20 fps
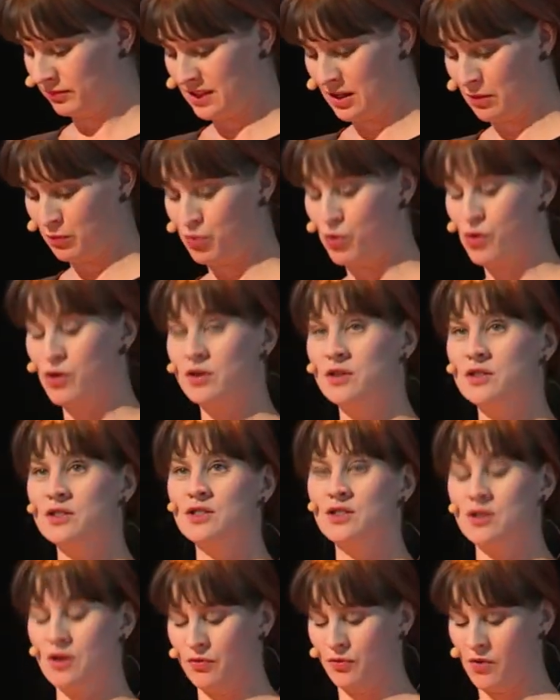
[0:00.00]
the
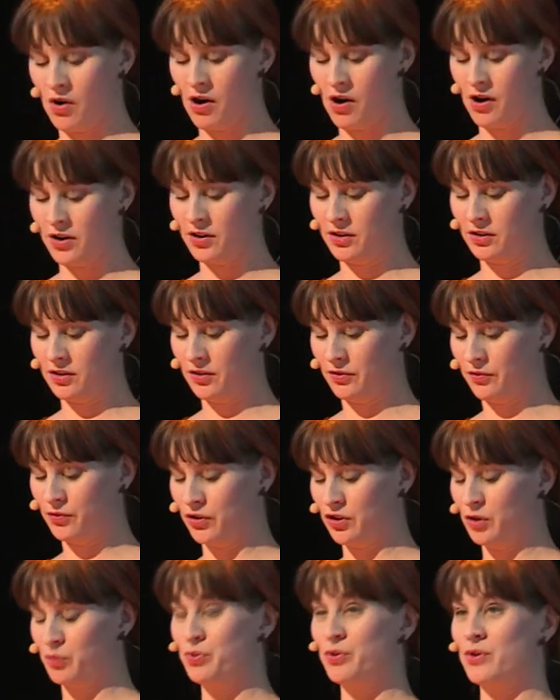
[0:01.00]
importance of art
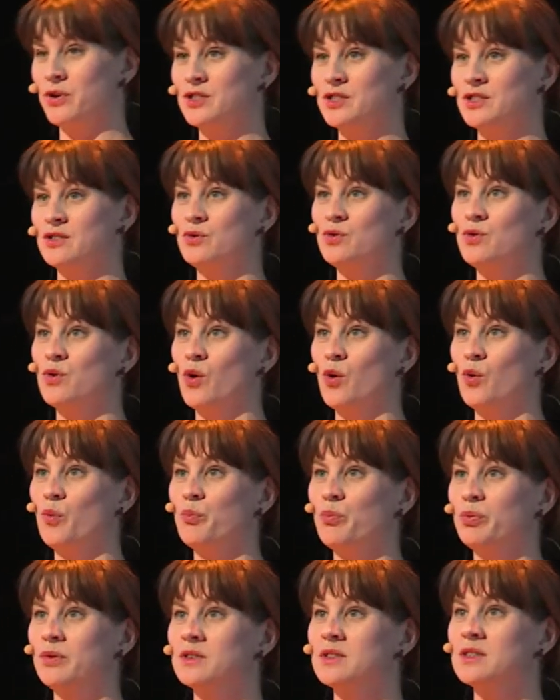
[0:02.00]
for the person who
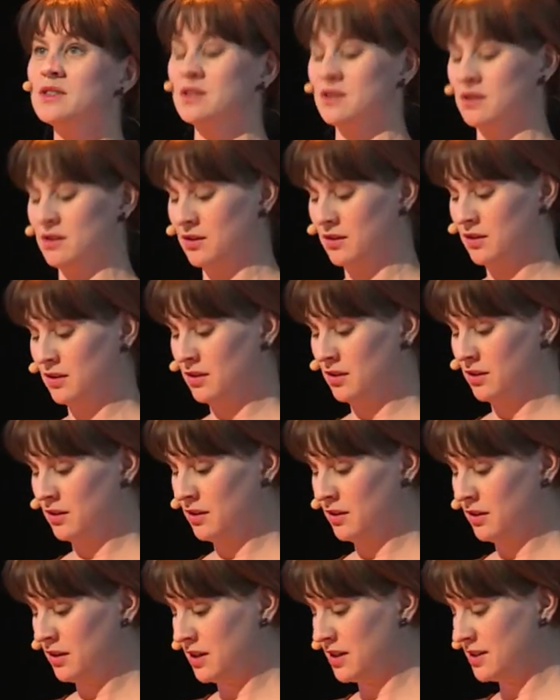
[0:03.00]
opens
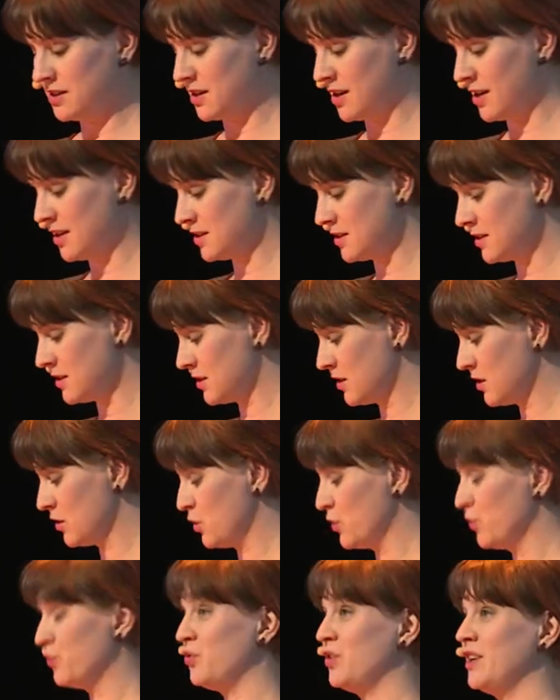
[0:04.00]
his eyes,
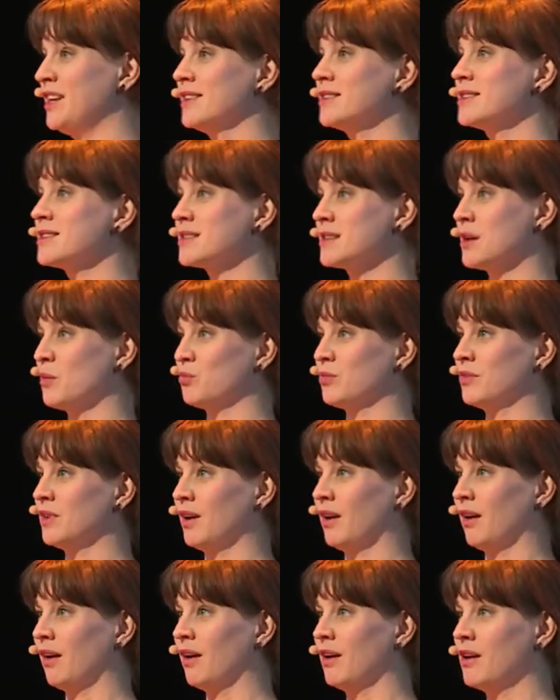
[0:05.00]
who feels
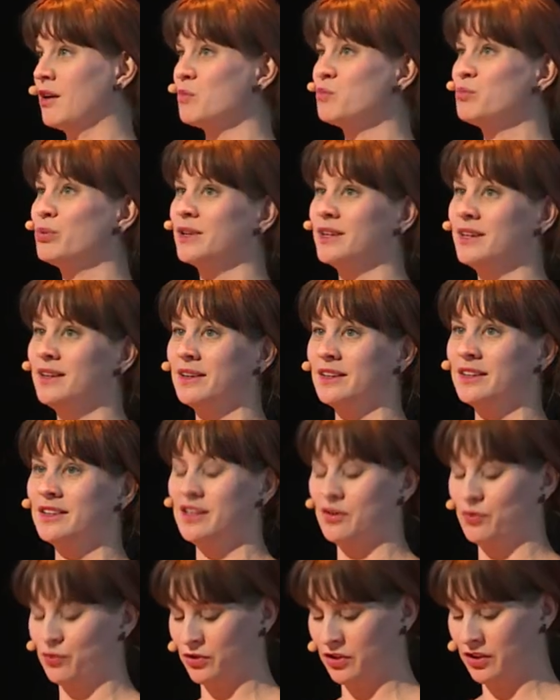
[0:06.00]
something completely
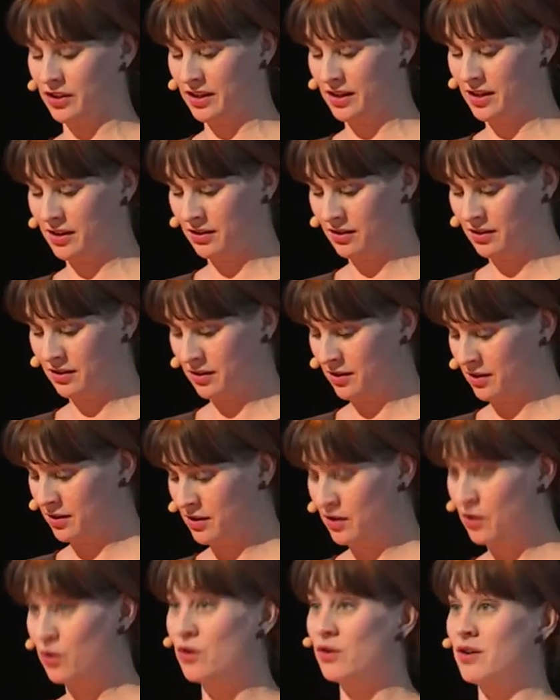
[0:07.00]
differently,
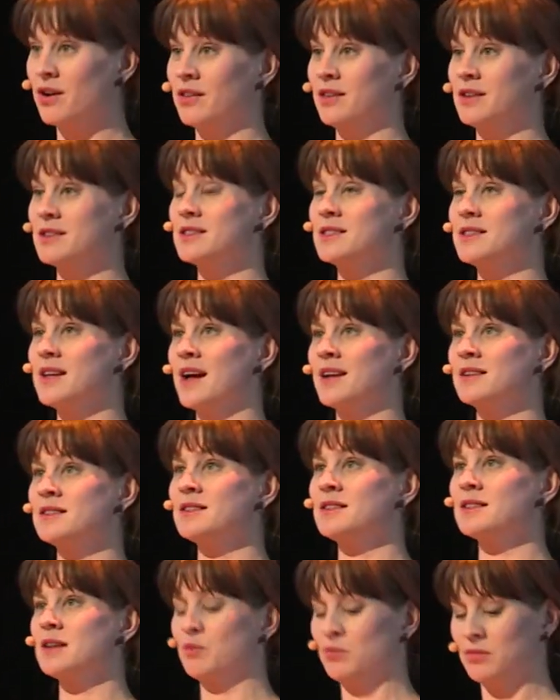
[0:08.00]
or
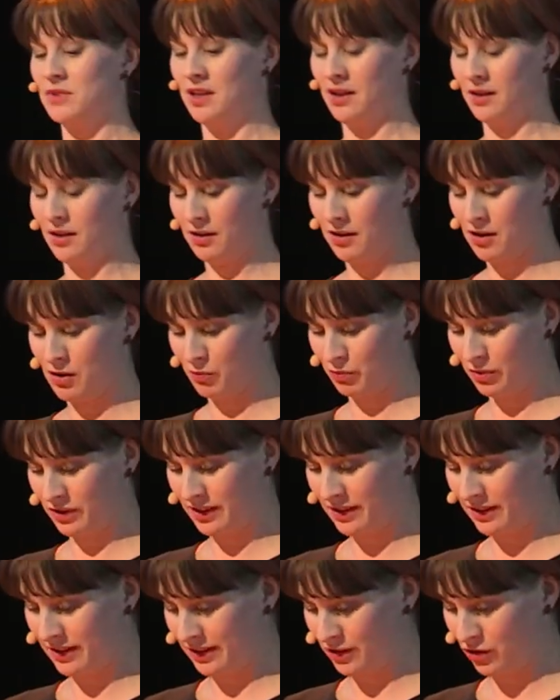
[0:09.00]
understands something
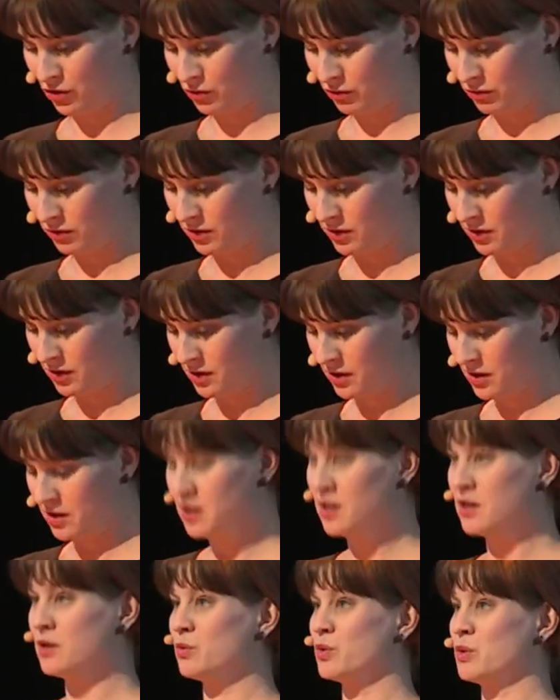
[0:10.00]
completely new,
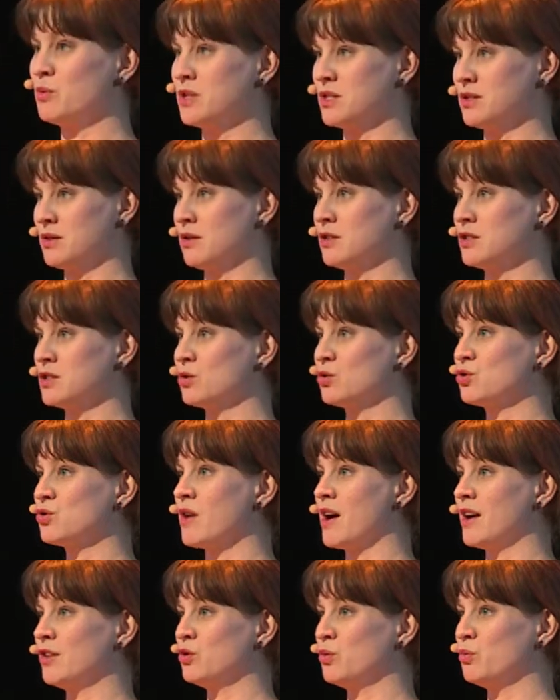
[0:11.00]
we must also
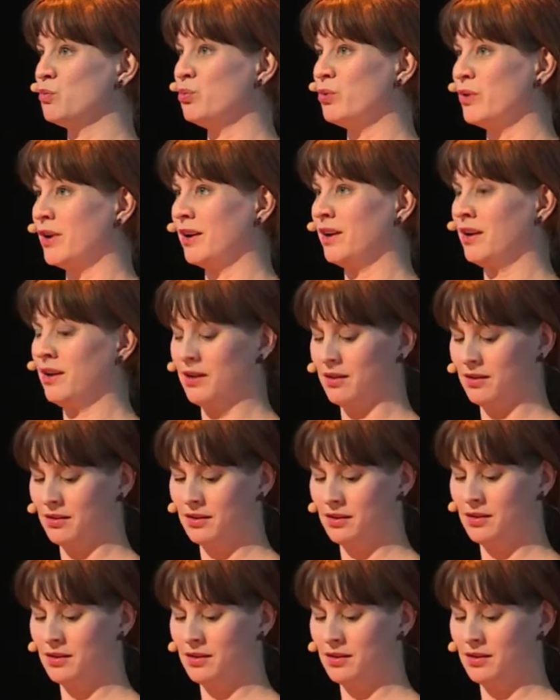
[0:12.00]
try to bring